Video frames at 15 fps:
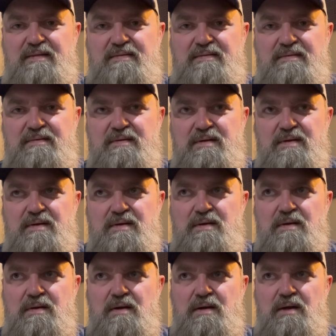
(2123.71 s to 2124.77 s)
and
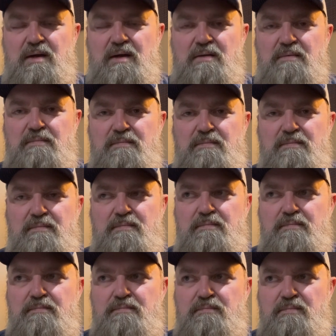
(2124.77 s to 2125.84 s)
uh,
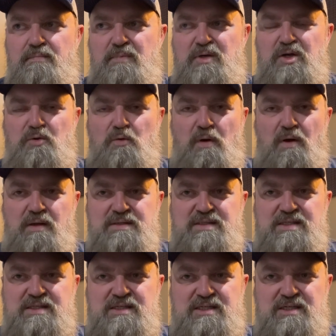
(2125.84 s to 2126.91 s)

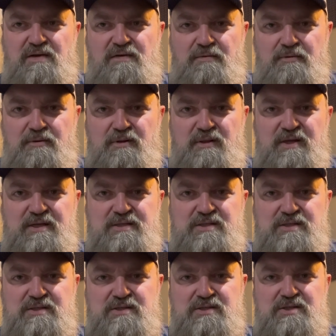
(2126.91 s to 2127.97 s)
nuances our
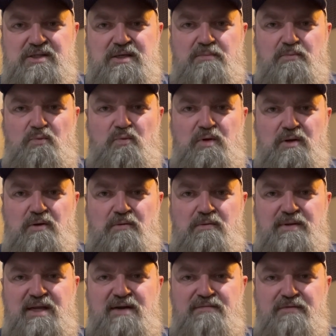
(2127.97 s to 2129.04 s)
relationship will
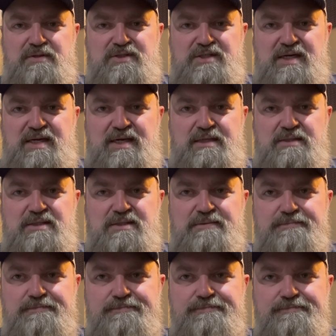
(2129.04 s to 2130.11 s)
never
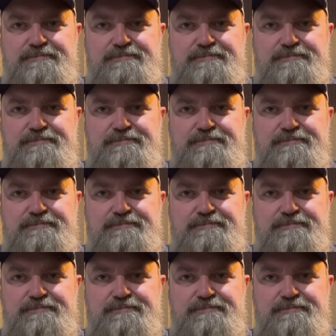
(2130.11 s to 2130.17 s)
change.